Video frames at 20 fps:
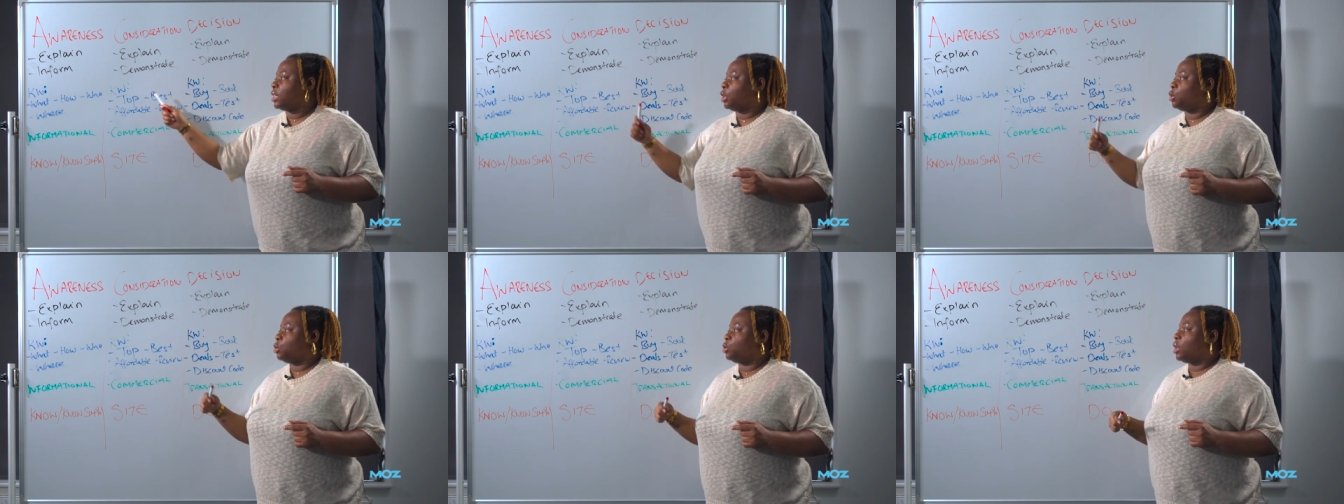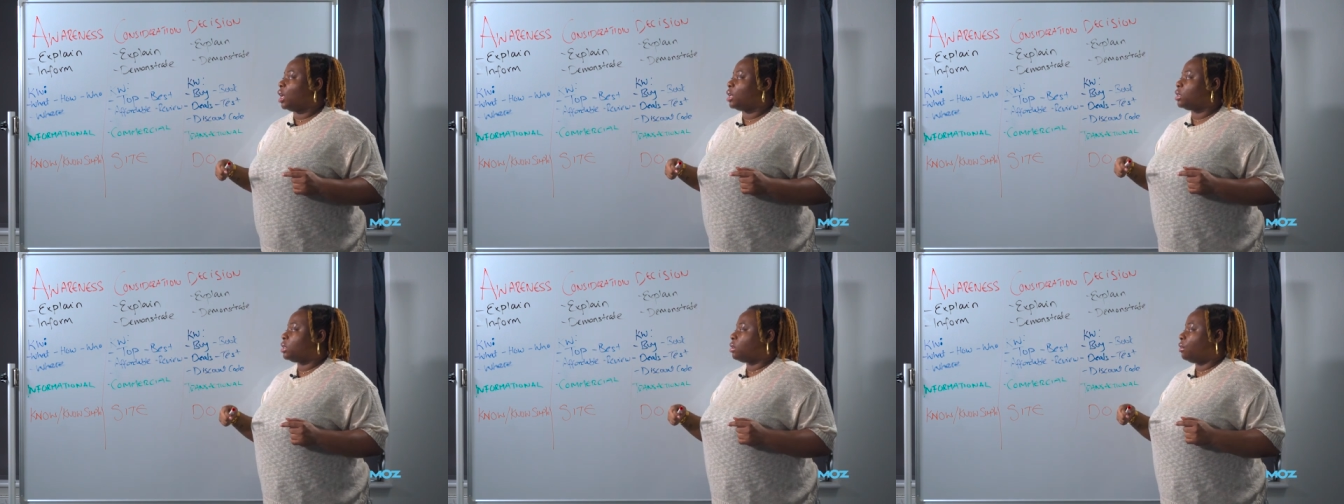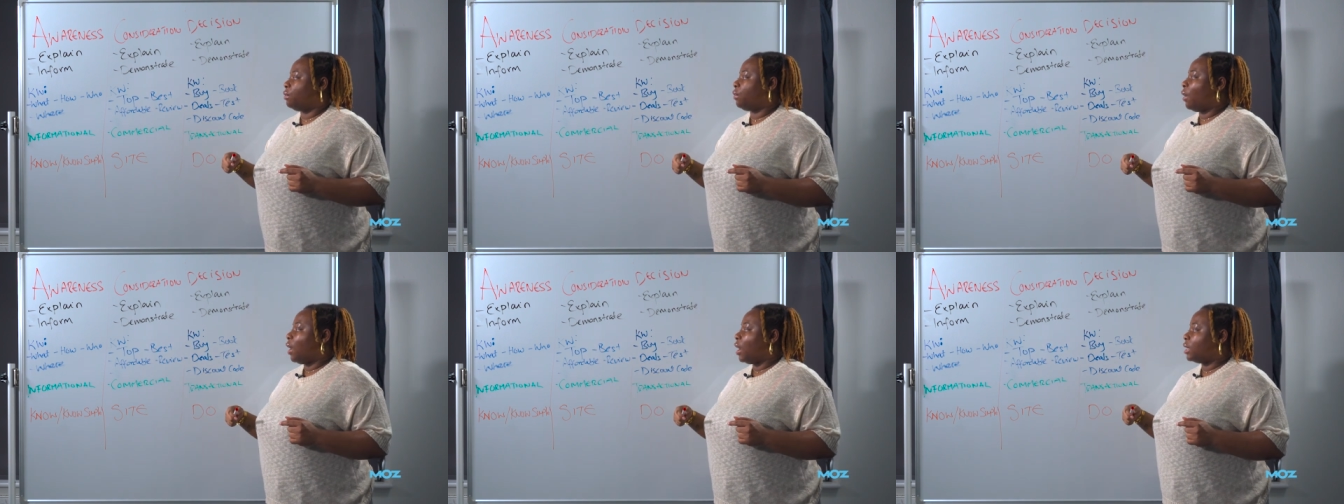that you tend to
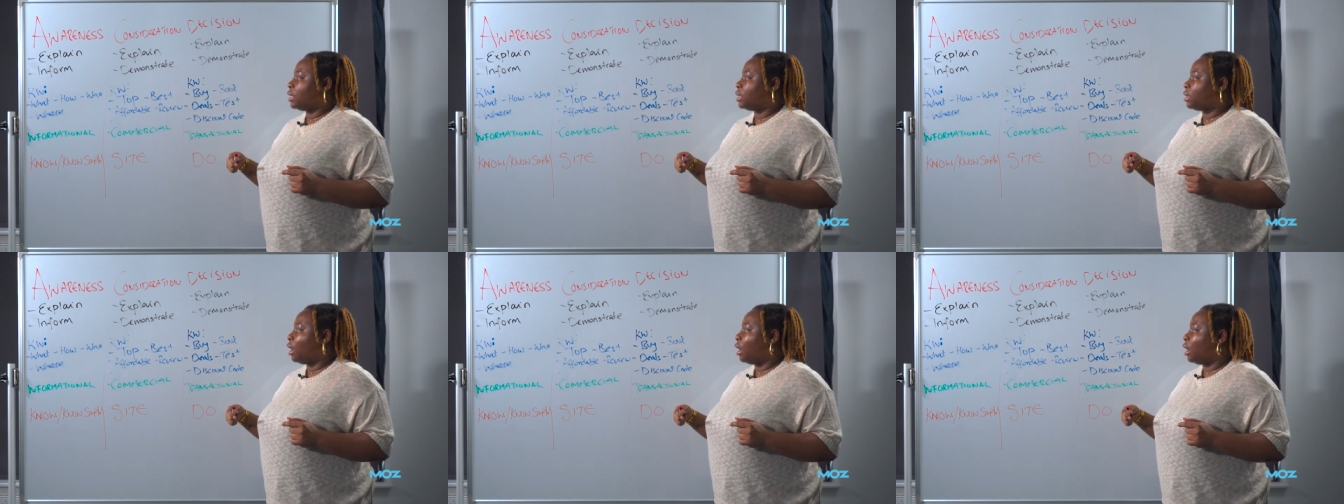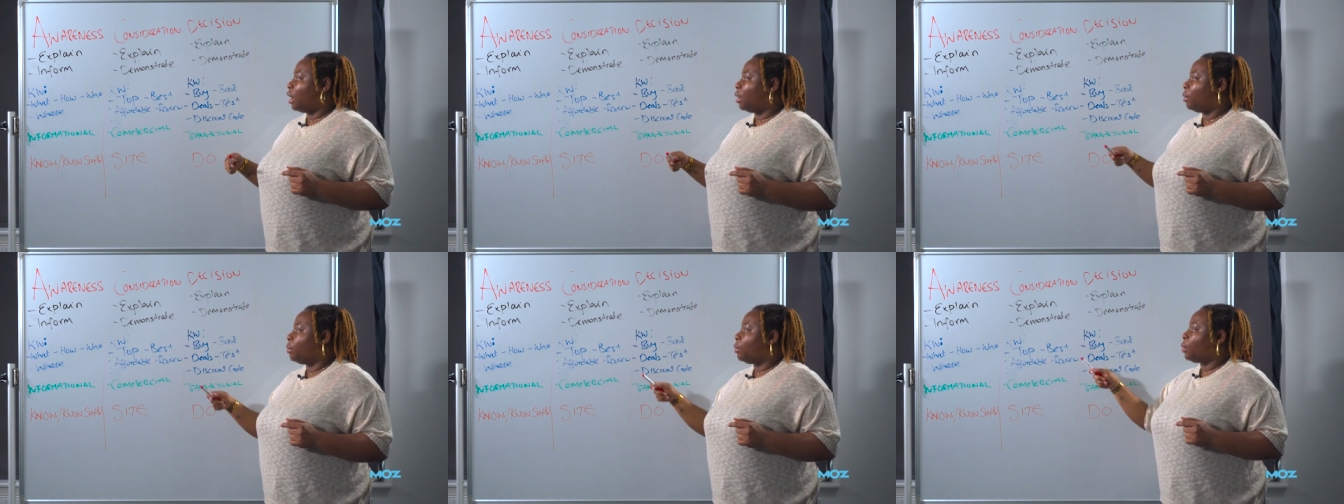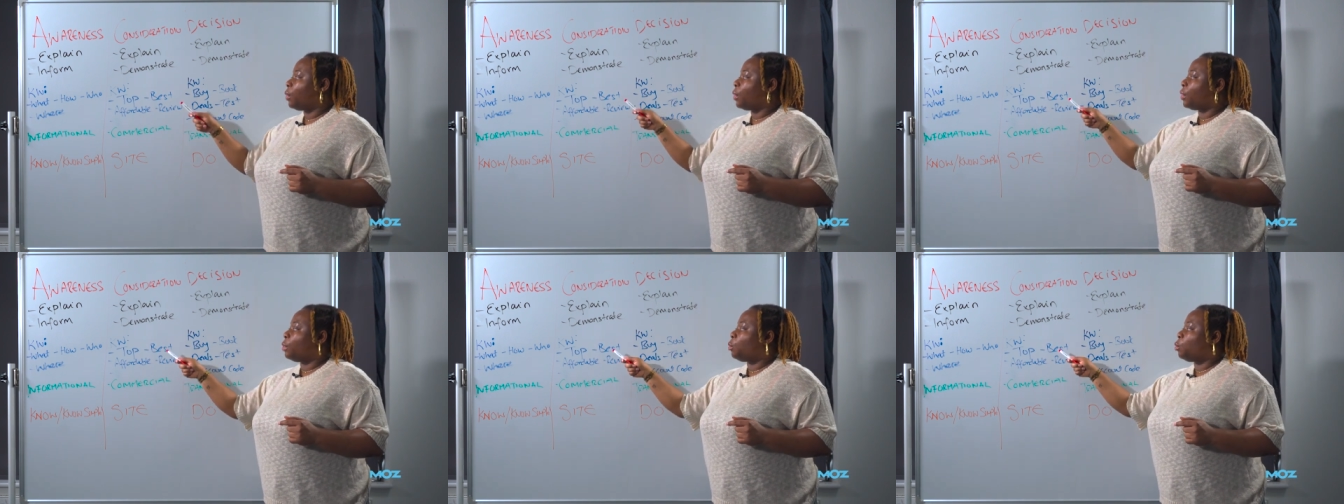find are
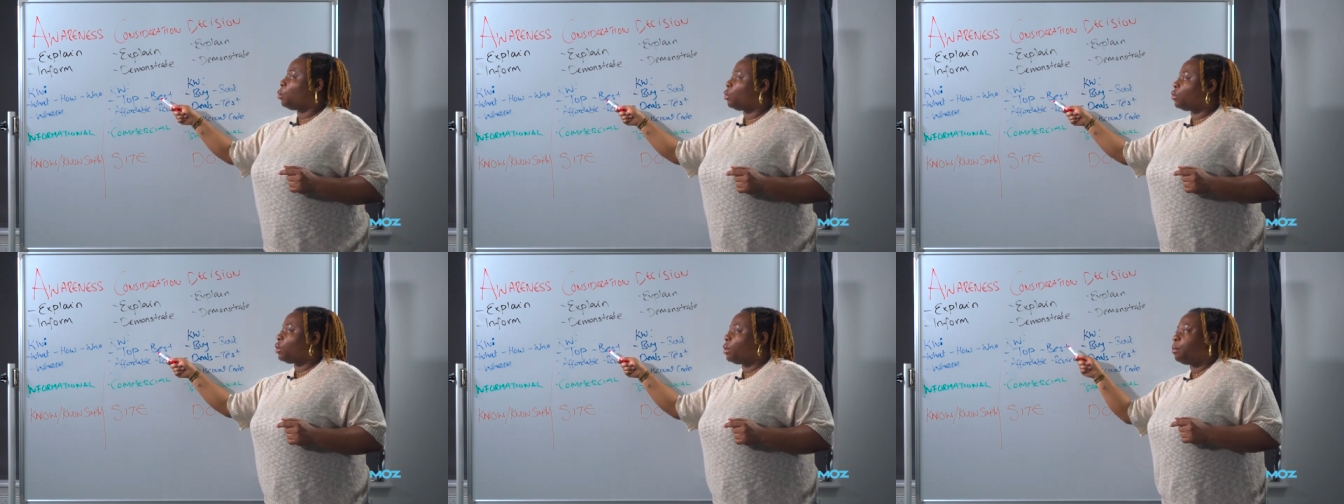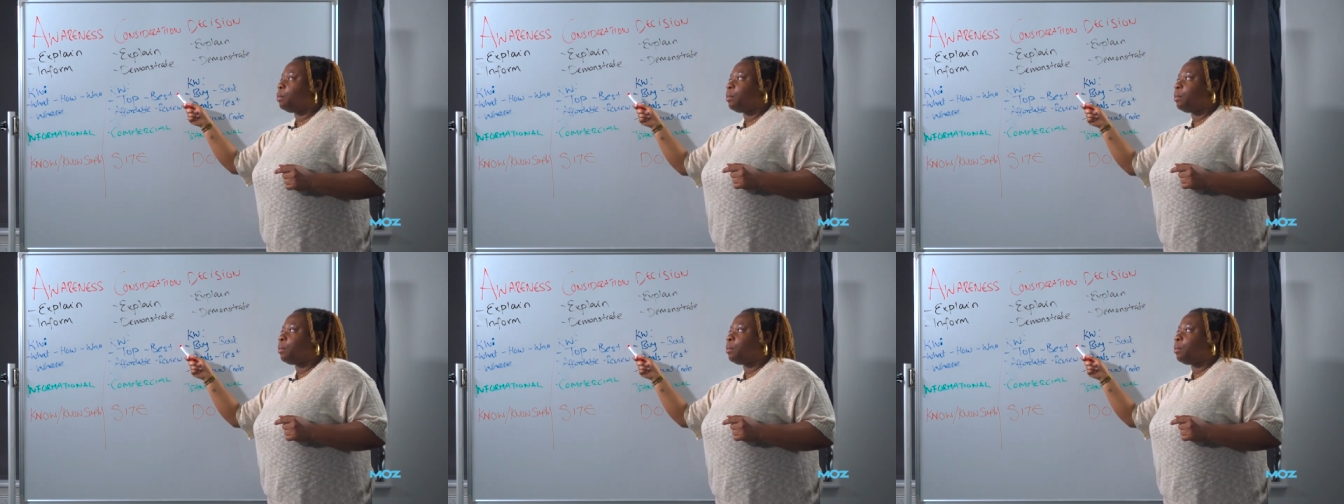the